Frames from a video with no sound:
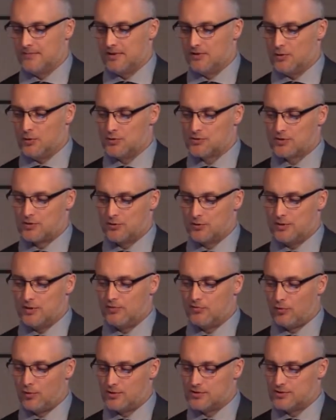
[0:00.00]
Those are the
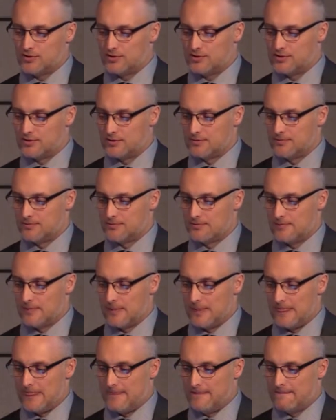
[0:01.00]
reinforcers.
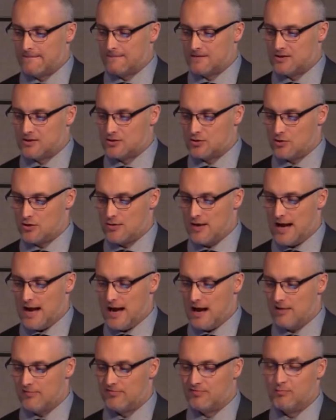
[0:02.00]
So you
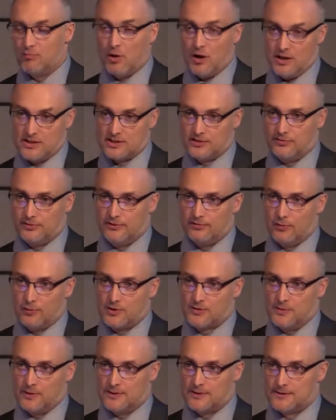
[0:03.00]
have positive
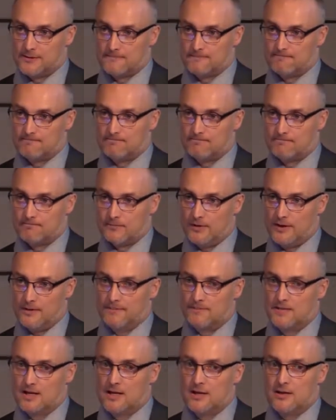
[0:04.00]
reinforcement. Right?
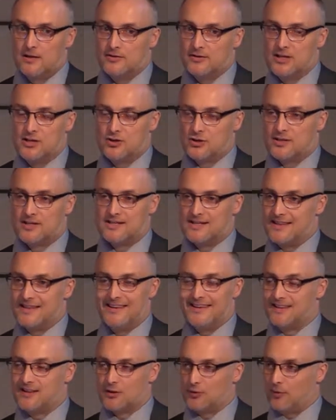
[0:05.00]
The teacher doesn't
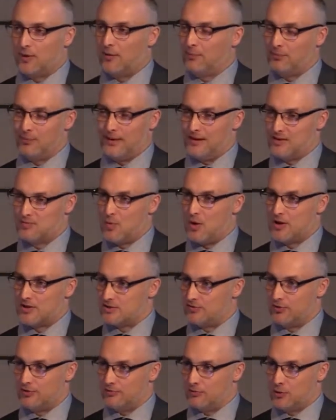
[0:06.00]
think that the reprimand is
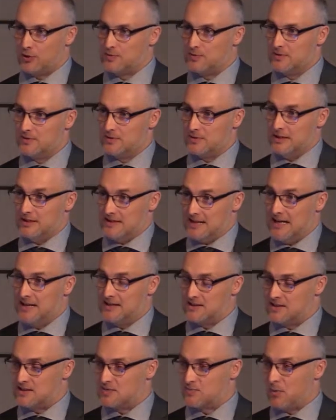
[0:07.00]
positive reinforcement. The
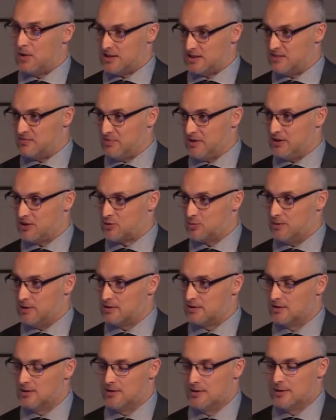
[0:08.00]
intent is positive
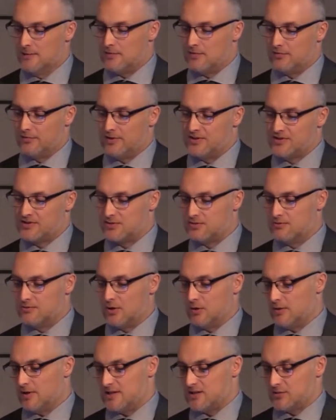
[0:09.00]
punishment. The friends
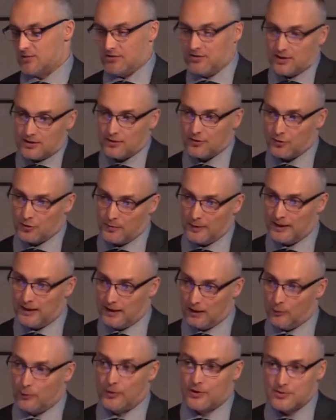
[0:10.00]
don't necessarily think that they're
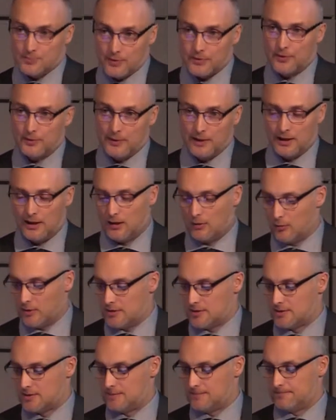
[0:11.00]
making it worse, but they're making it
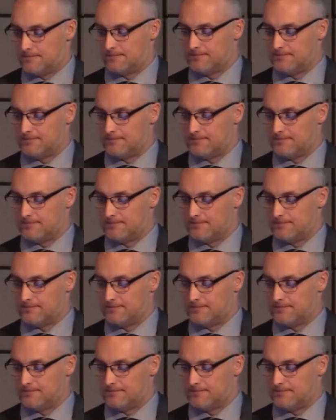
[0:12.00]
worse.